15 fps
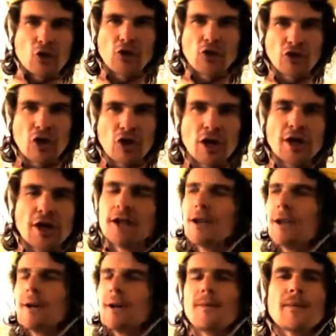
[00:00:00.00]
I say,
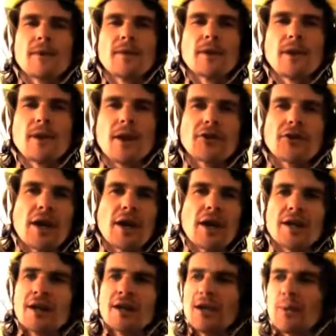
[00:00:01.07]
staying up late
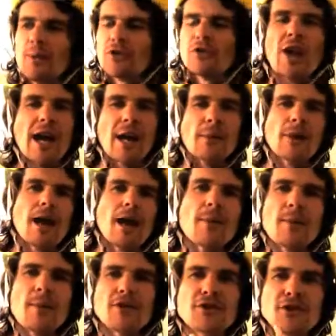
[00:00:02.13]
means you're sick. You know, it's a sick
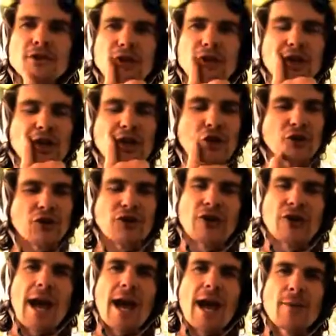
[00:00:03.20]
habit to get into, and it's going to
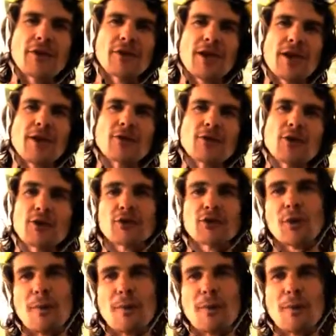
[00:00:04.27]
make us sick eventually.